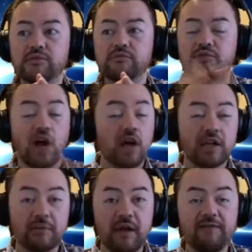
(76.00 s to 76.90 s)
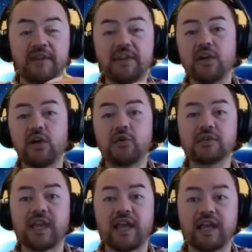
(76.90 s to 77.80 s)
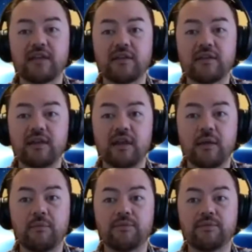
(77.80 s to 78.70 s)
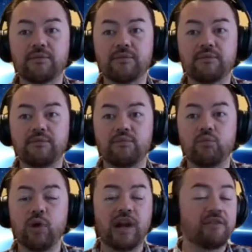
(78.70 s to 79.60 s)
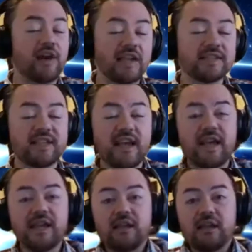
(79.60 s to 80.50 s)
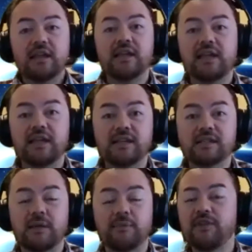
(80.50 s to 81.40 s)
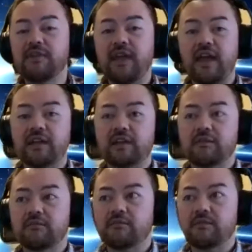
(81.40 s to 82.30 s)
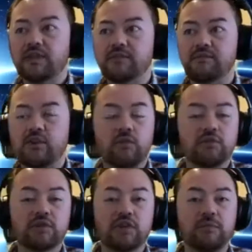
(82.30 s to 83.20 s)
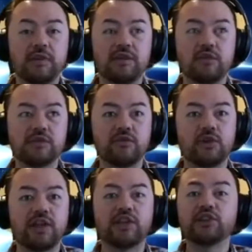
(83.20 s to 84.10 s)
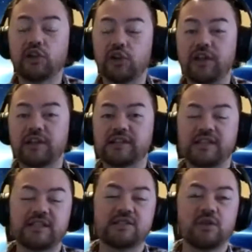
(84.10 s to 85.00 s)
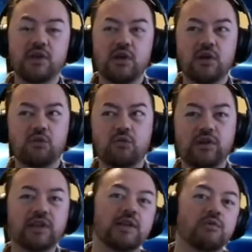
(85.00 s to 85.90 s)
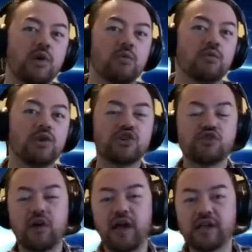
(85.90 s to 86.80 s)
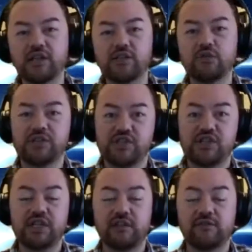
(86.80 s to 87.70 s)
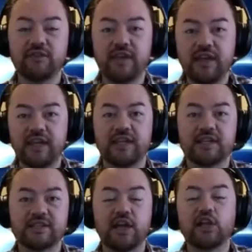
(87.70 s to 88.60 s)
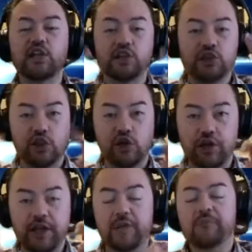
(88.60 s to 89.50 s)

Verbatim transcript: talk in my videos and um, whatever I say is something that is, you know, could be useful in learning because that's really what we're trying to achieve is learning.